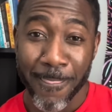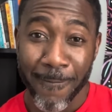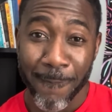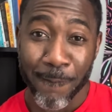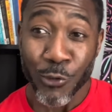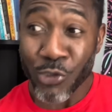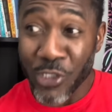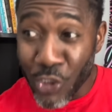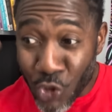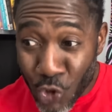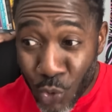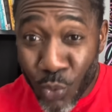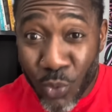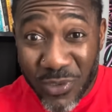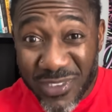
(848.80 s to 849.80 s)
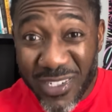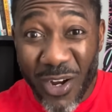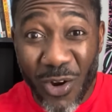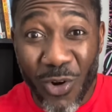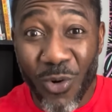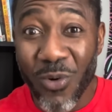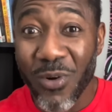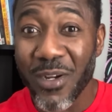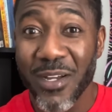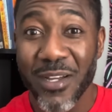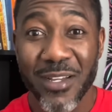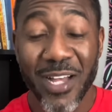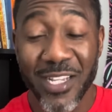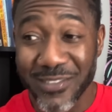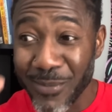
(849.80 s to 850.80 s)
so that you will know,
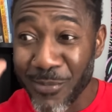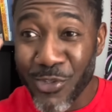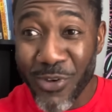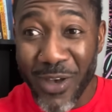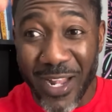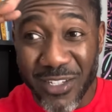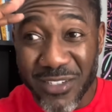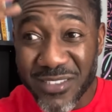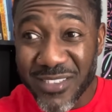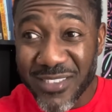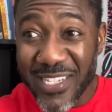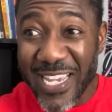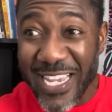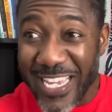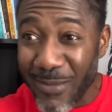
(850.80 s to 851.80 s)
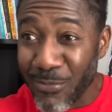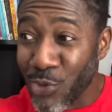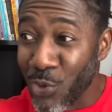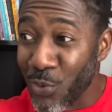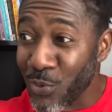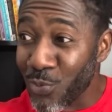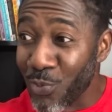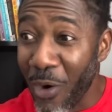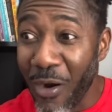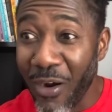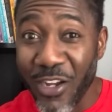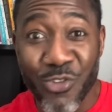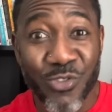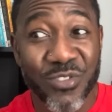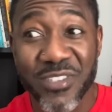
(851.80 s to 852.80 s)
and some of you all can see him doing wrong
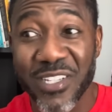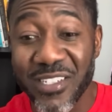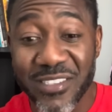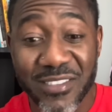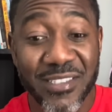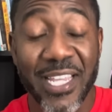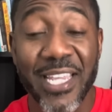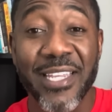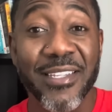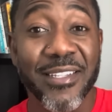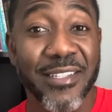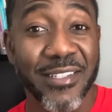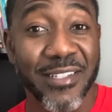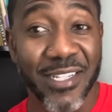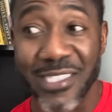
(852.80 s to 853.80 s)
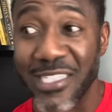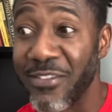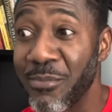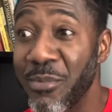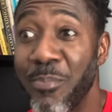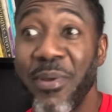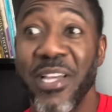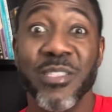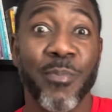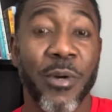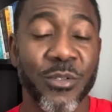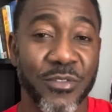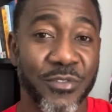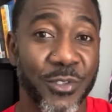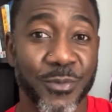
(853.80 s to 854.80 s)
and you still stay and give him the best part
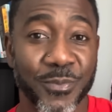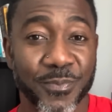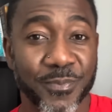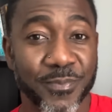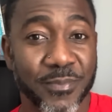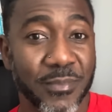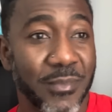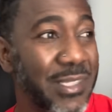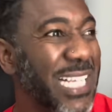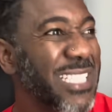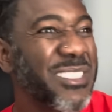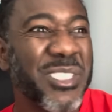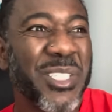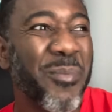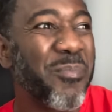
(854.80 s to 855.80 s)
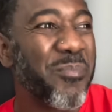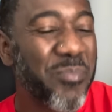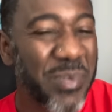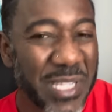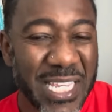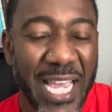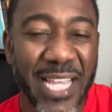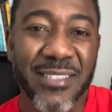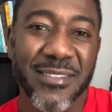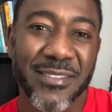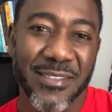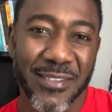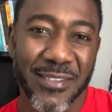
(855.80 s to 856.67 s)
of you. That's some BS.